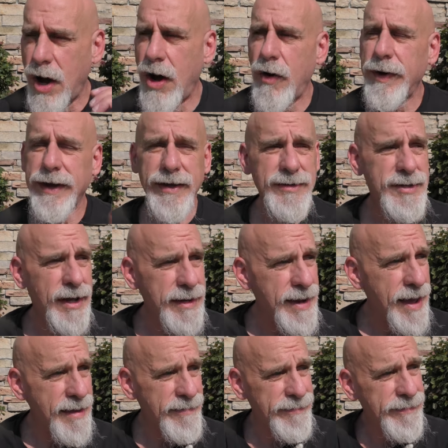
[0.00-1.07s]
always a
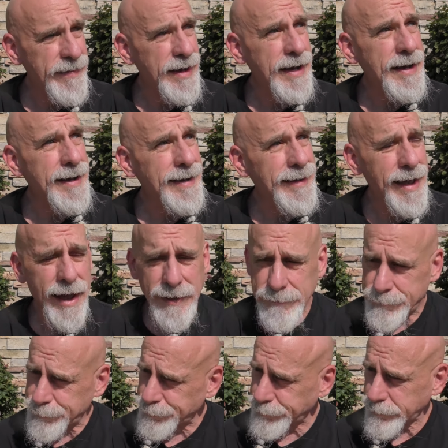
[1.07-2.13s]
knife uh, guy.
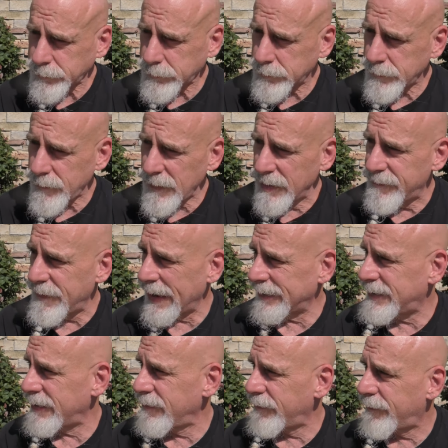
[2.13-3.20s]
In fact,
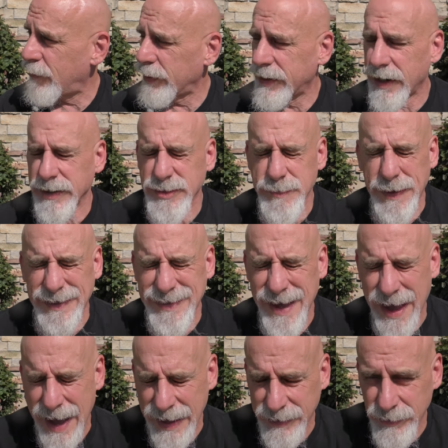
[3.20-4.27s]
David Foy got a
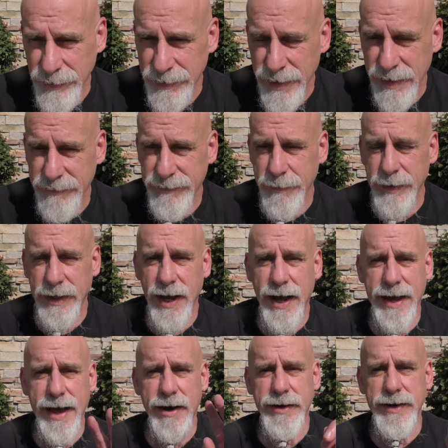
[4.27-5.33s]
spectacular knife from a
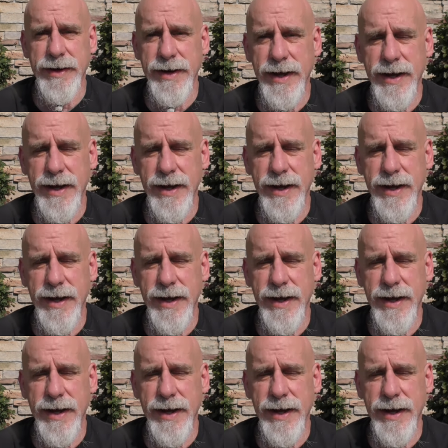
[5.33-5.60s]
guy out in,